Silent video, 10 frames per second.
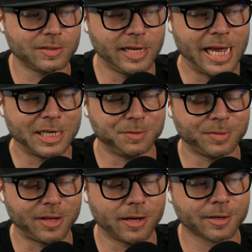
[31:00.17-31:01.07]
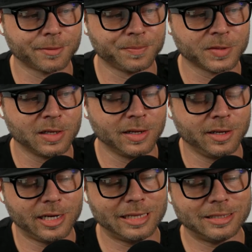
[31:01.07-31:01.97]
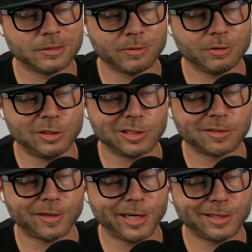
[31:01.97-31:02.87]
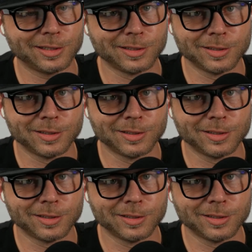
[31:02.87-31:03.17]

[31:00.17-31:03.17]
an action block. And this is going to generate